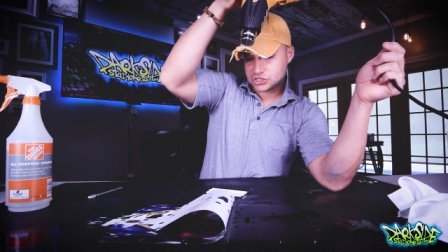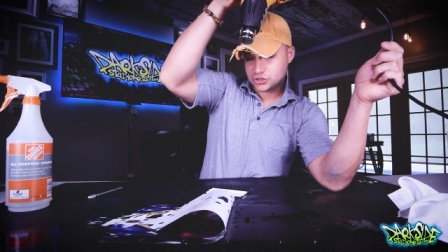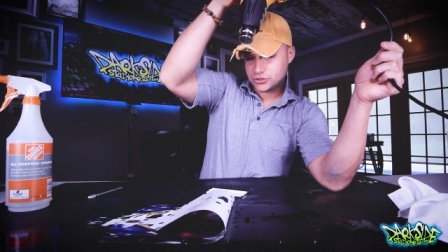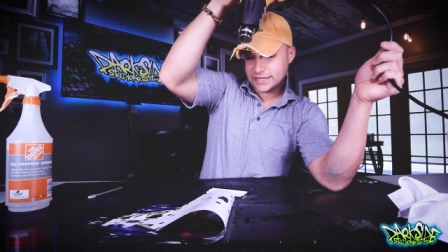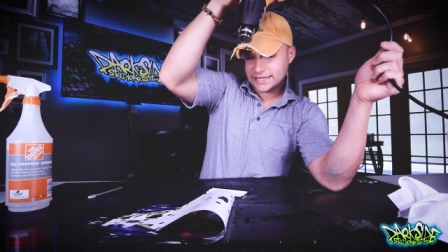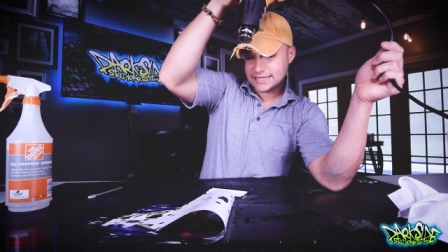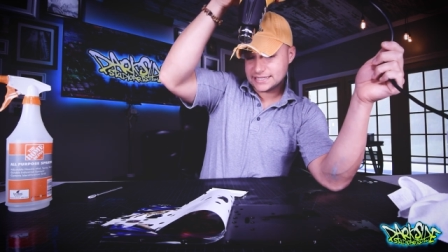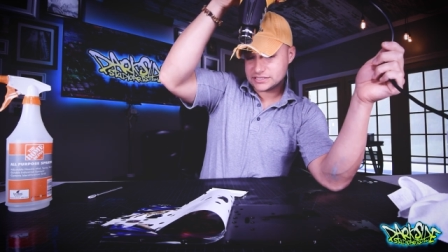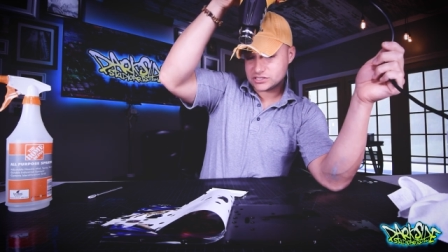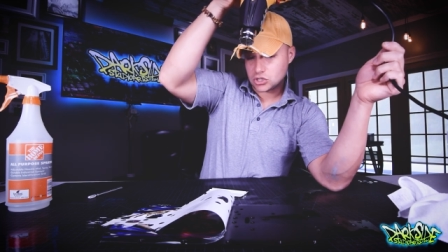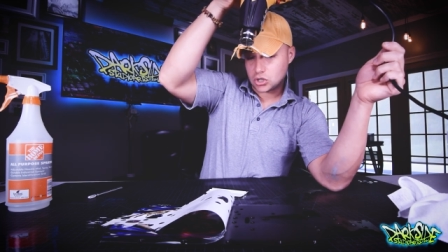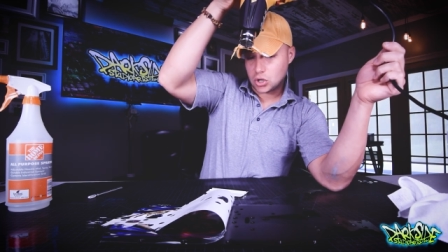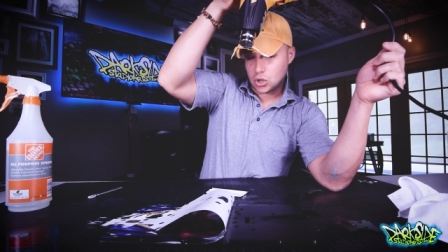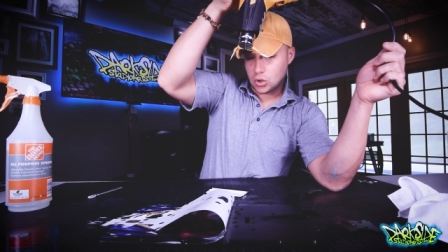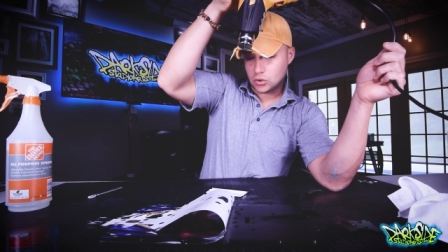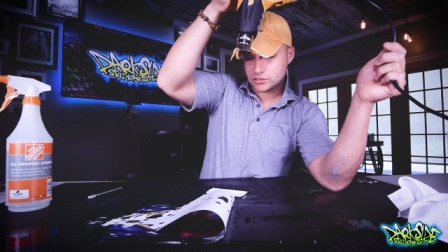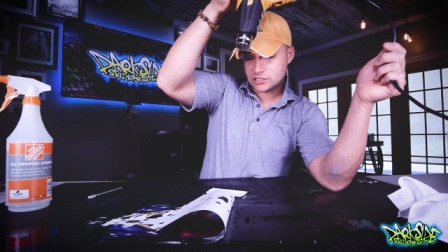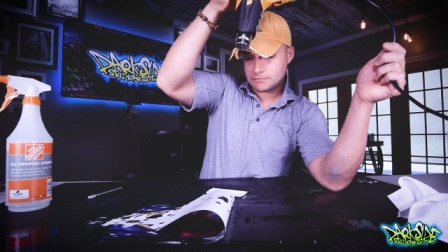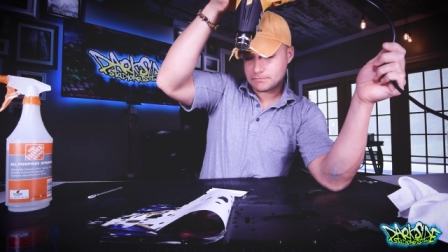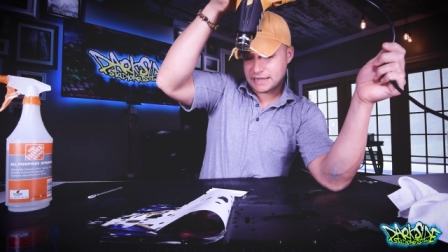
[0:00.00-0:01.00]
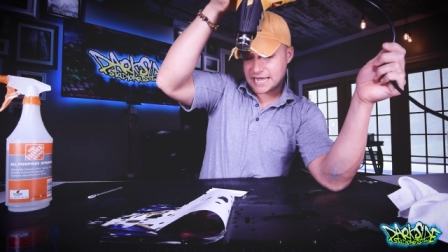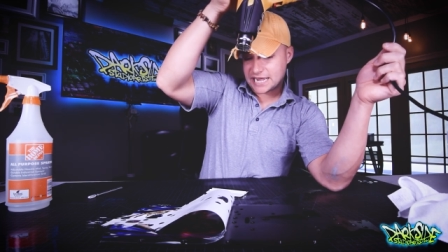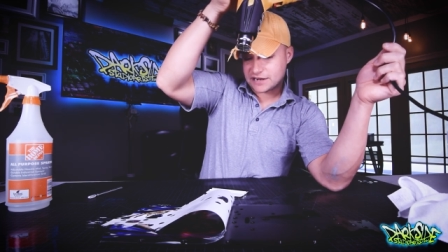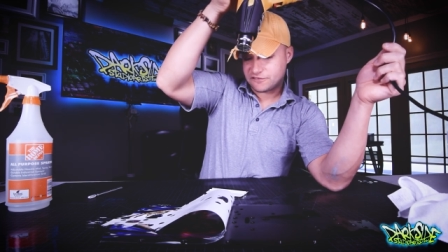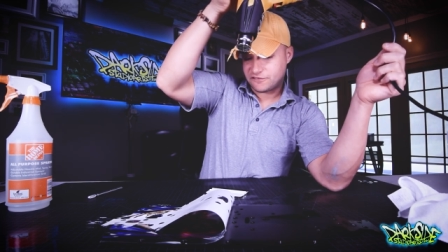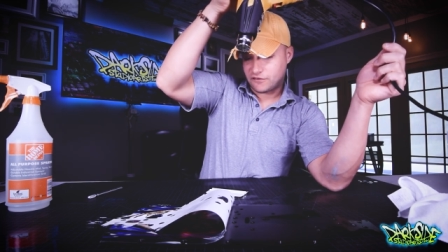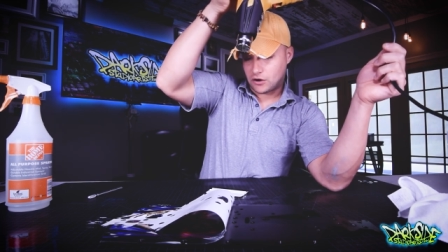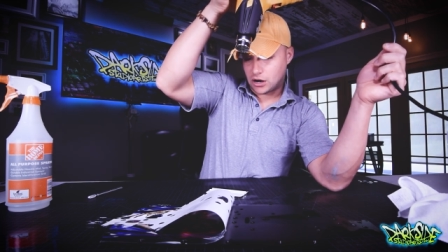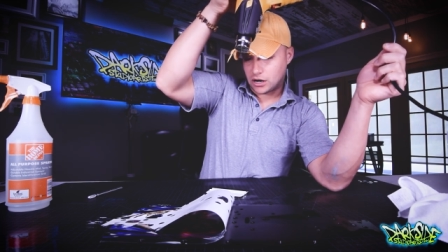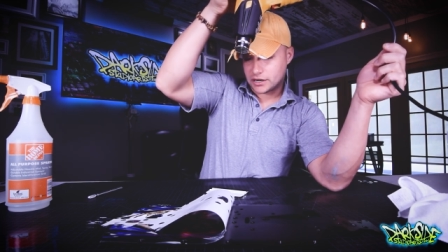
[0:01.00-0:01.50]
trick is to hold it back
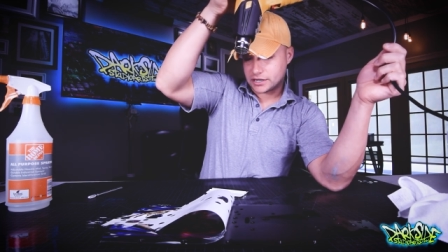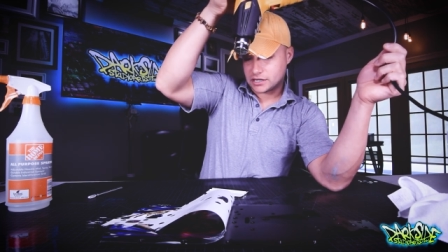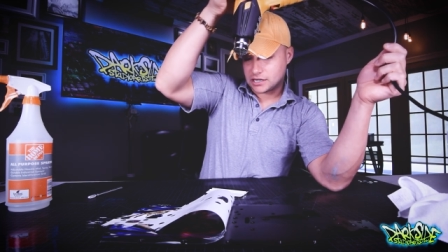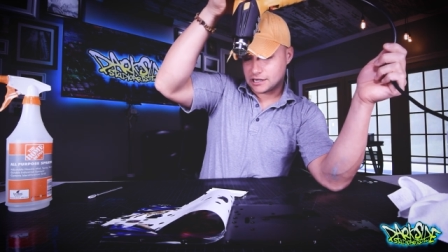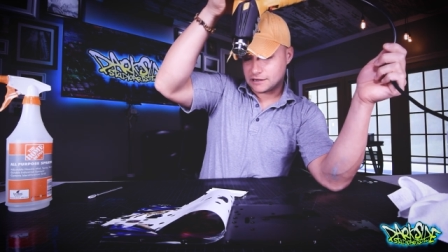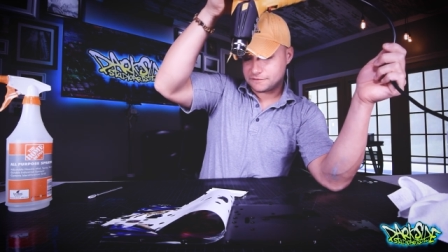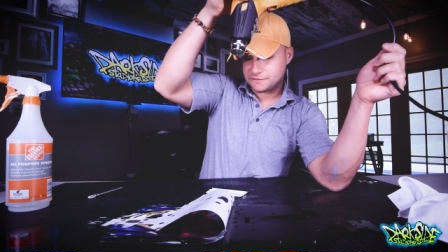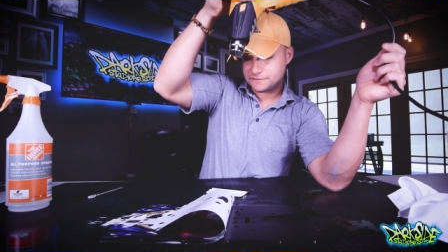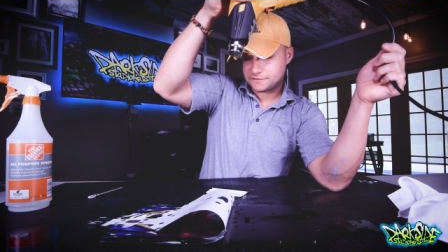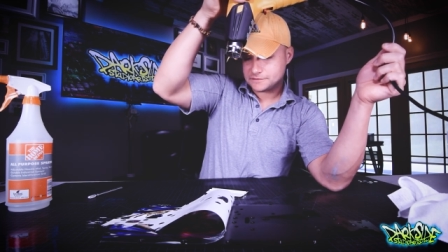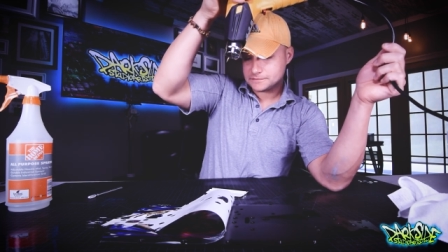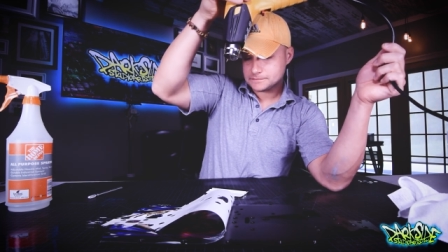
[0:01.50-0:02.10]
far enough